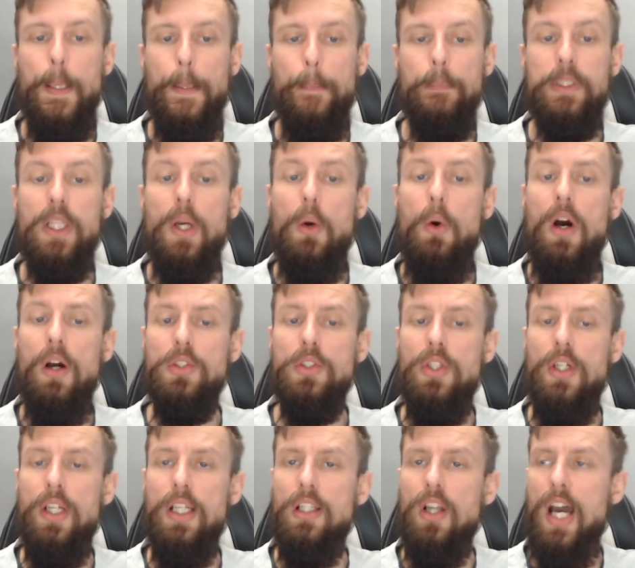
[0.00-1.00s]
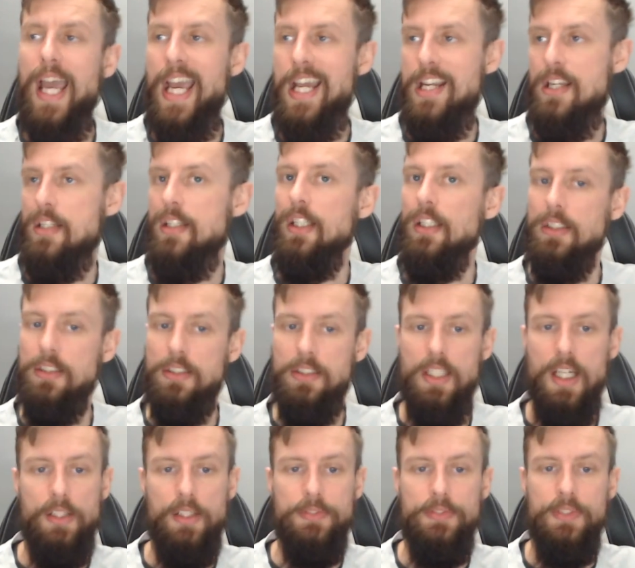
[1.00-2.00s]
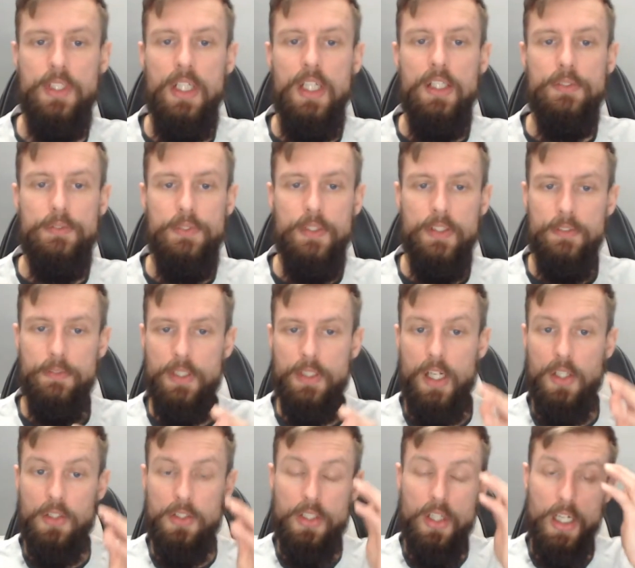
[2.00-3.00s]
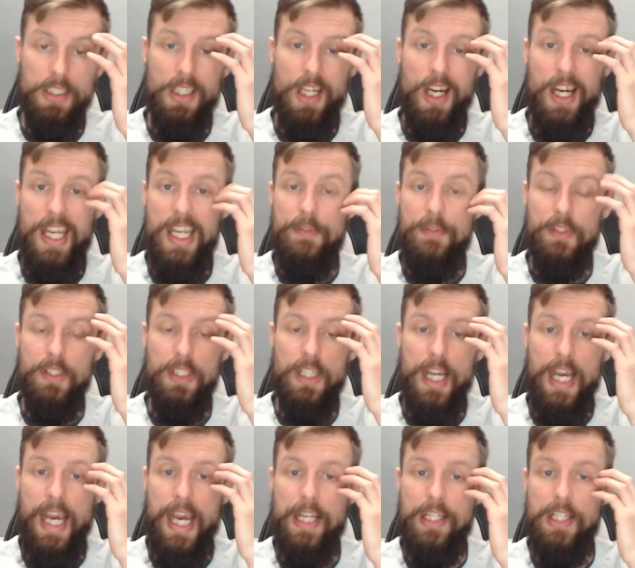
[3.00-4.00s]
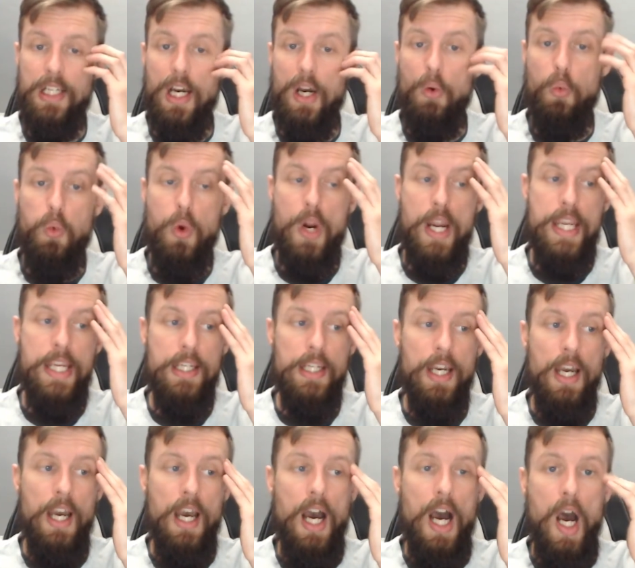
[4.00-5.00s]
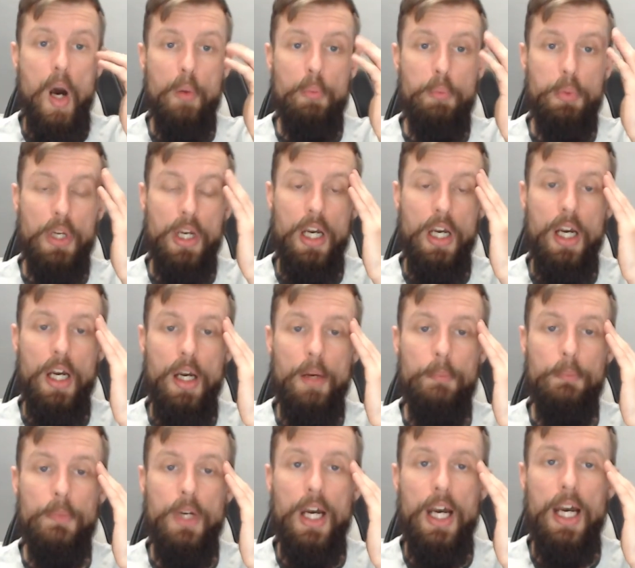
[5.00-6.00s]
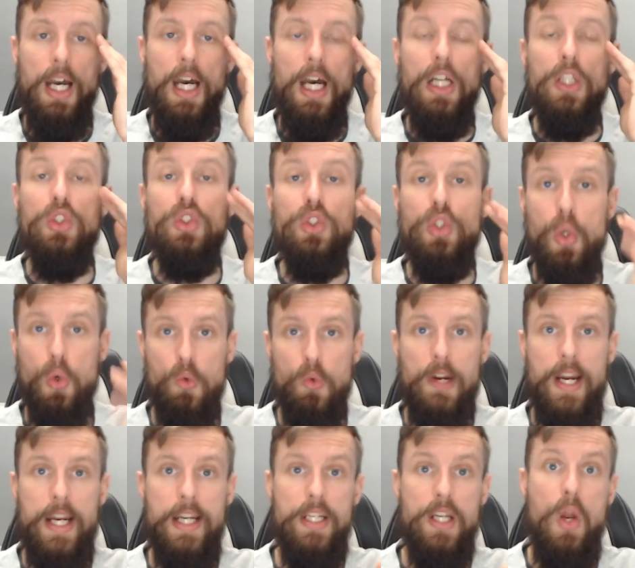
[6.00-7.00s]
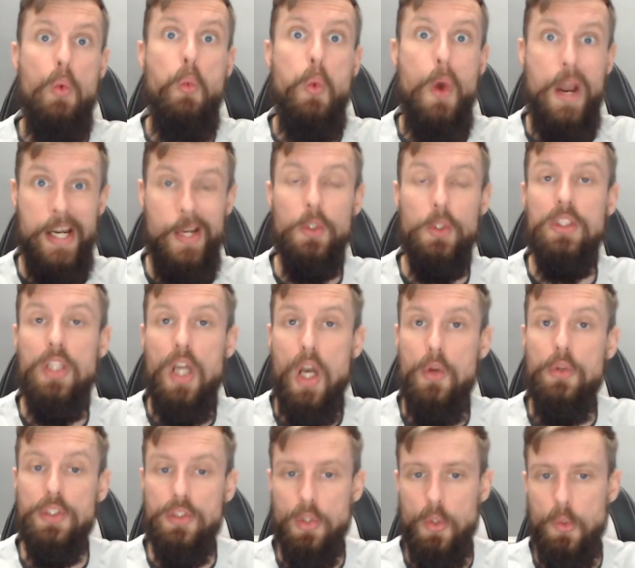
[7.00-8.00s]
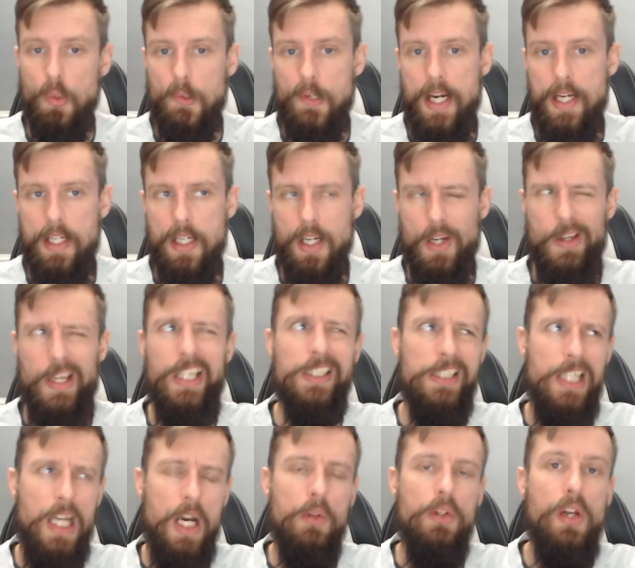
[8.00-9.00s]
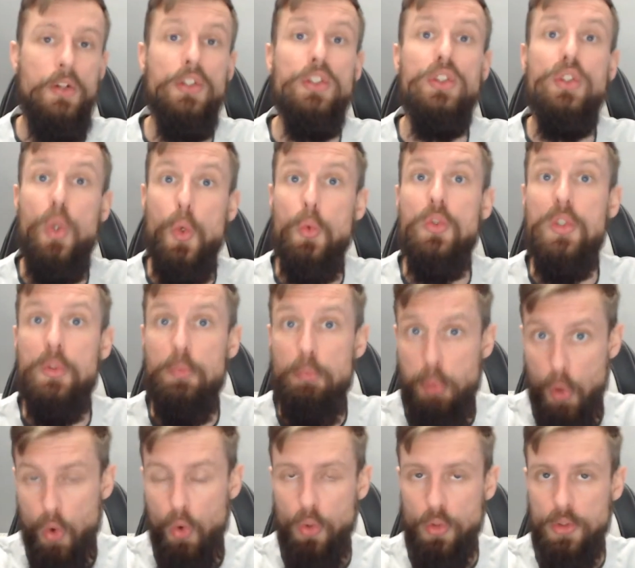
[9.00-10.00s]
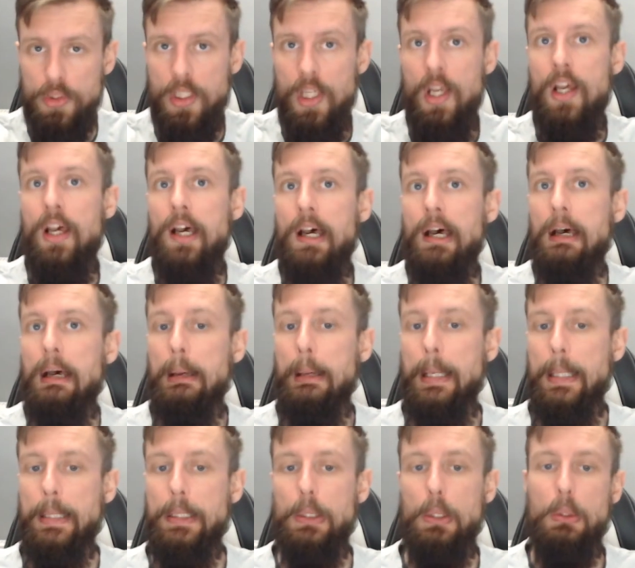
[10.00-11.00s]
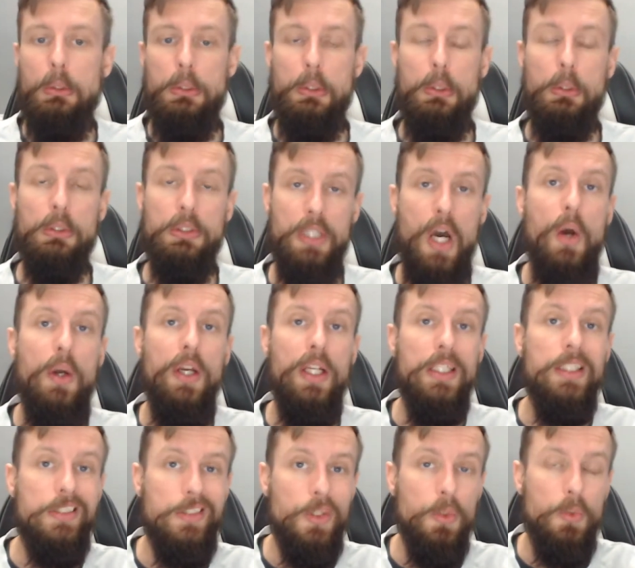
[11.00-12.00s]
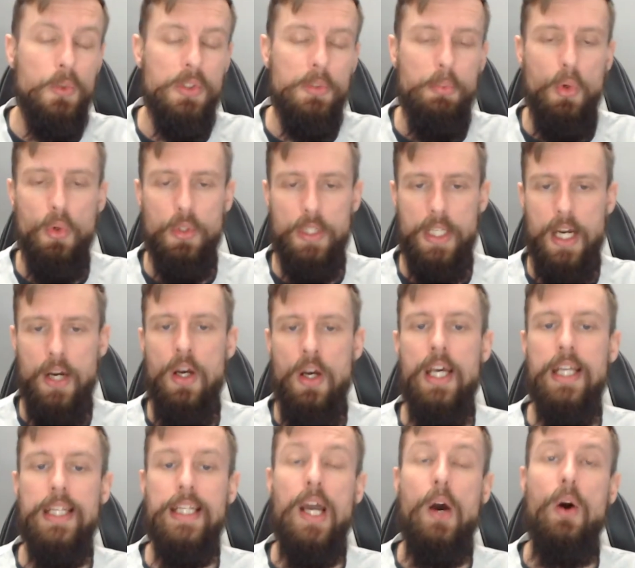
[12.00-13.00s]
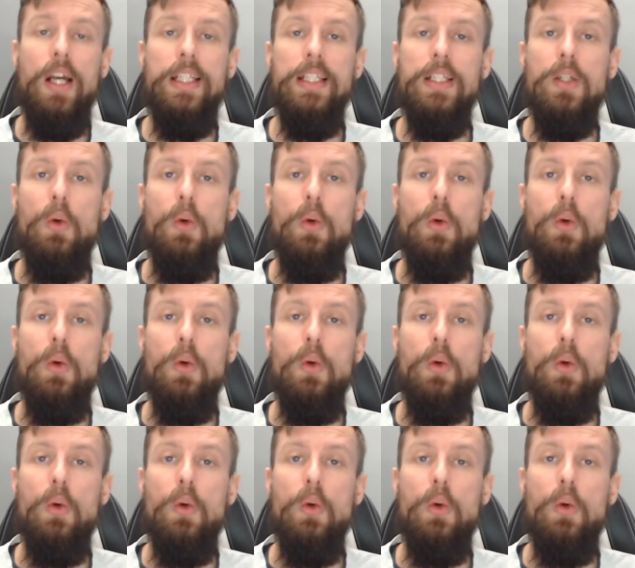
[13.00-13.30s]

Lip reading: So I was doing like editing and stuff for those guys. I even had a week up at Talk Radio when it was known as Talk Radio. It's now known as Talk Sport. You'll know it as Talk Sport now. Now I did a